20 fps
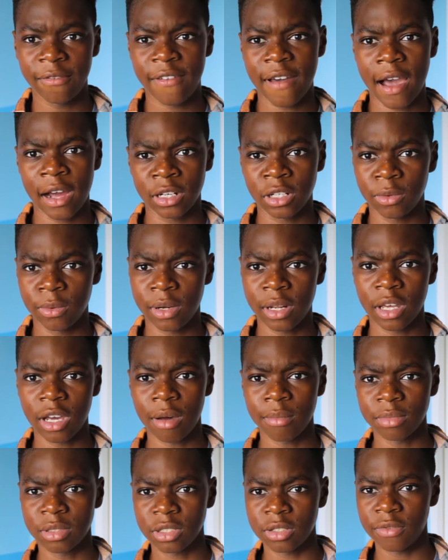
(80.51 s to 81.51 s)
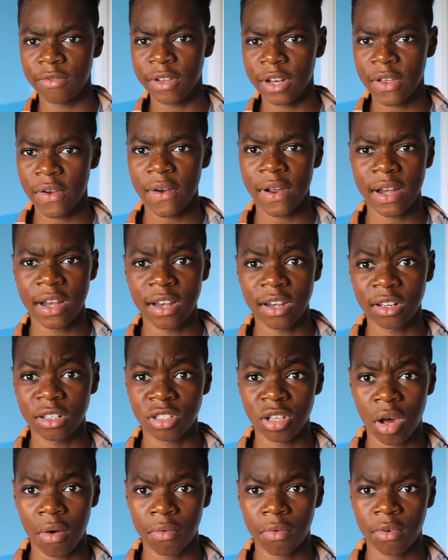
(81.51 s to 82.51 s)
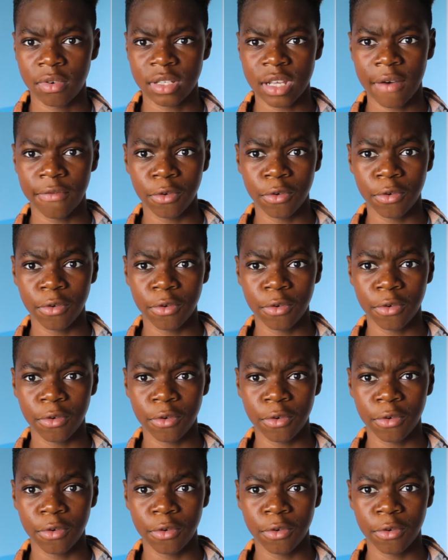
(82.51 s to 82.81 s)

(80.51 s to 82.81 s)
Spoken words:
factor when it comes to video editing softwares.